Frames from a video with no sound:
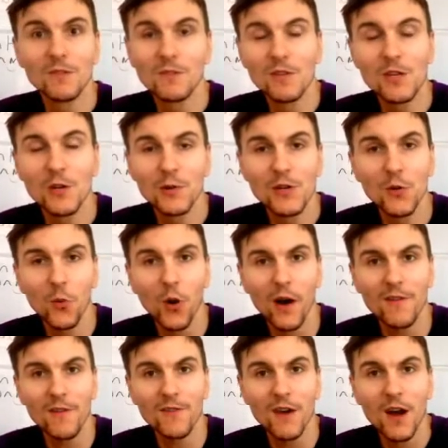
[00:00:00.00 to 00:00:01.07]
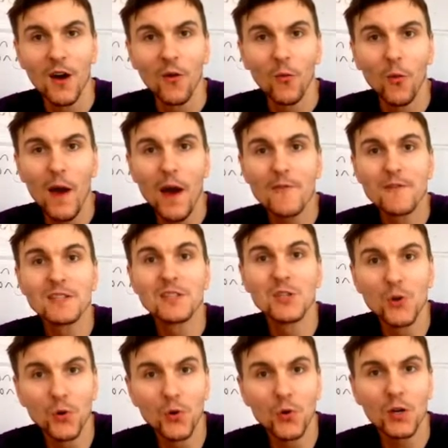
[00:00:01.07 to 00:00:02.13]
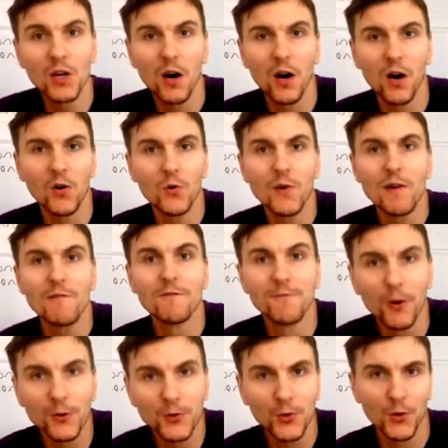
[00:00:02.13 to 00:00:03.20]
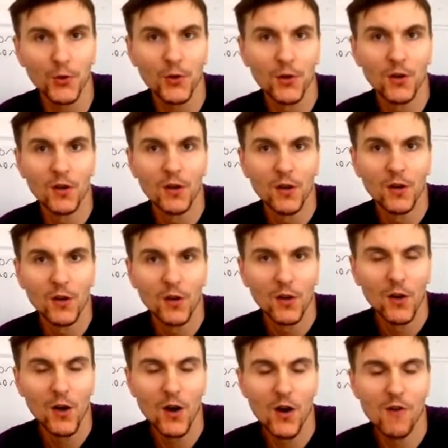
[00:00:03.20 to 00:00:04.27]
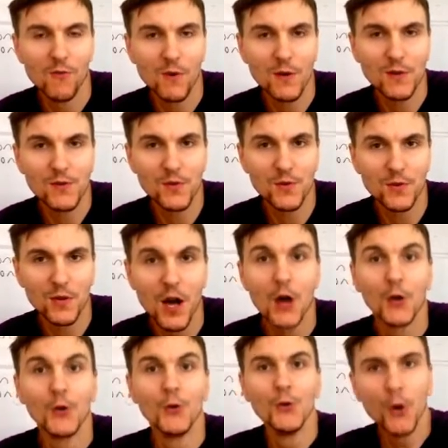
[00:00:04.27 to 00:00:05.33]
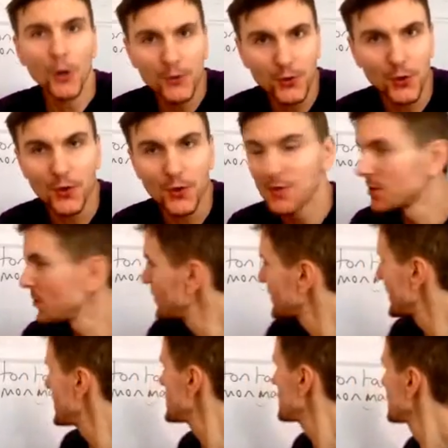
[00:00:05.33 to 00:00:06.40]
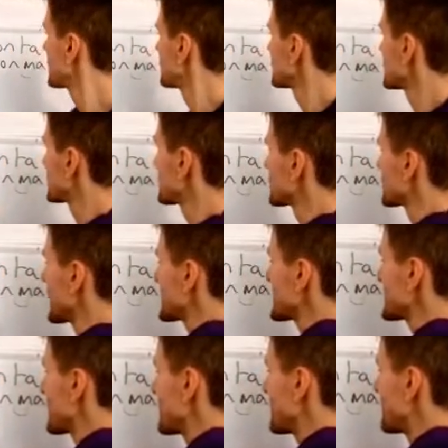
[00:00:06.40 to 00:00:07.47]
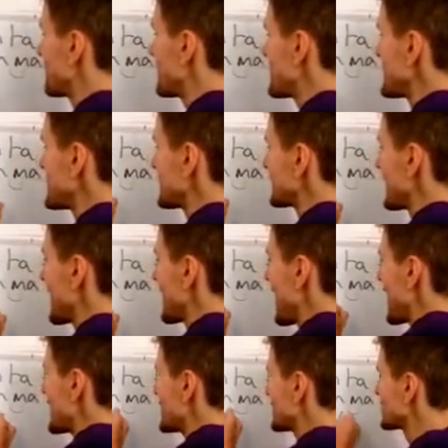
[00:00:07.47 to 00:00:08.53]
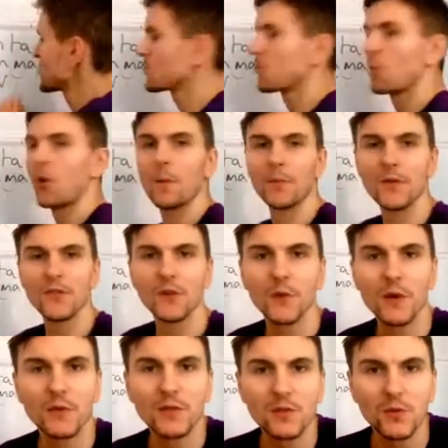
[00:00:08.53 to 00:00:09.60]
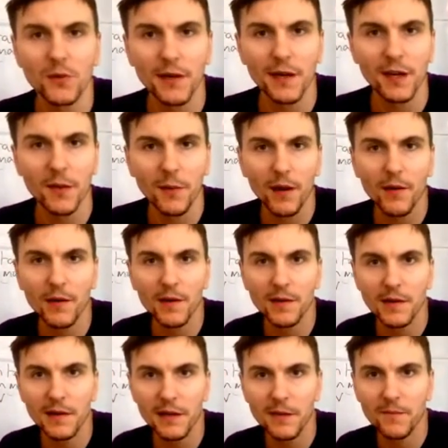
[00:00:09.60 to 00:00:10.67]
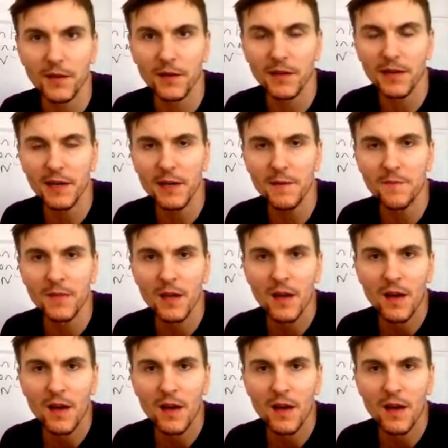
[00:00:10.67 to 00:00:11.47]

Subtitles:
you and your wife, where is your car? Où est votre voiture? Notre. So again, you've got the straight V to N swap that we were talking about earlier. Okay.